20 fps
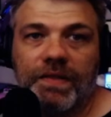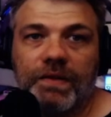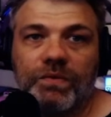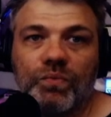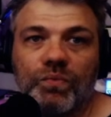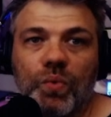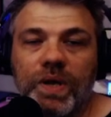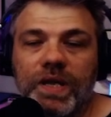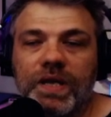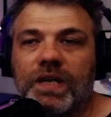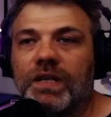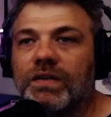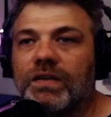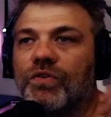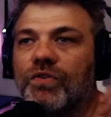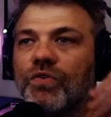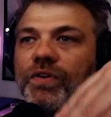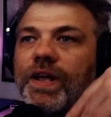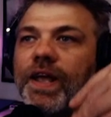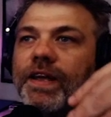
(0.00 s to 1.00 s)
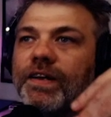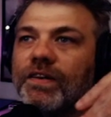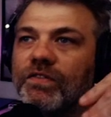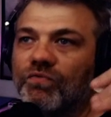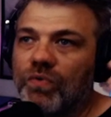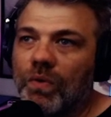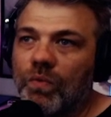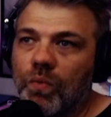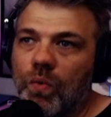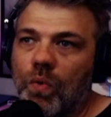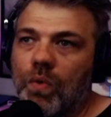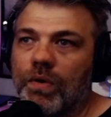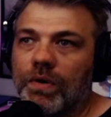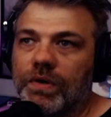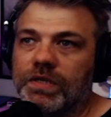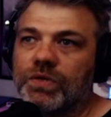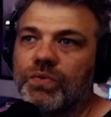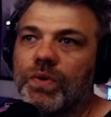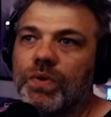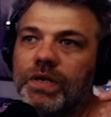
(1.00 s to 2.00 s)
then we can create
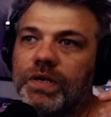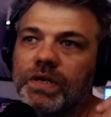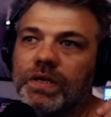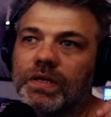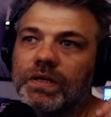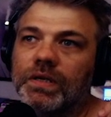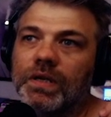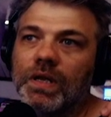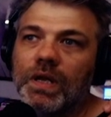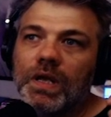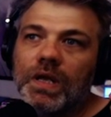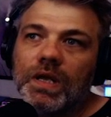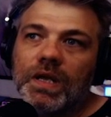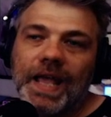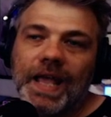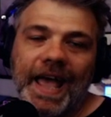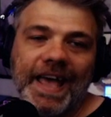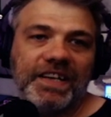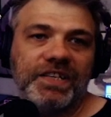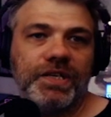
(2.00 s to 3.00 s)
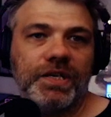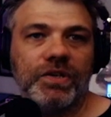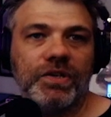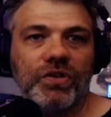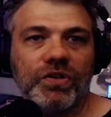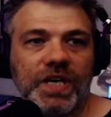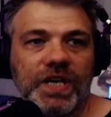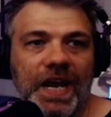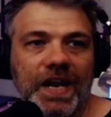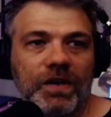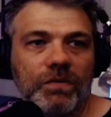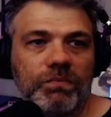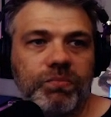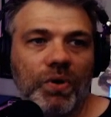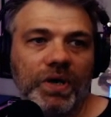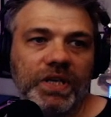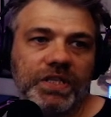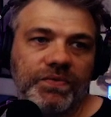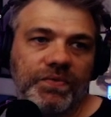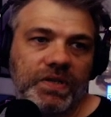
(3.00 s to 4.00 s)
rewards where you can cash in your channel
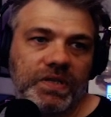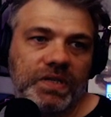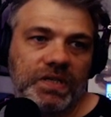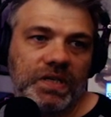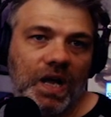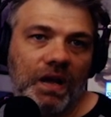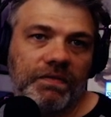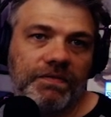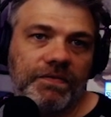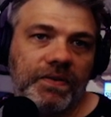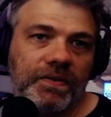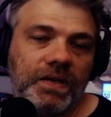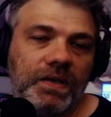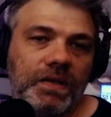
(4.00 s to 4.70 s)
points for stuff.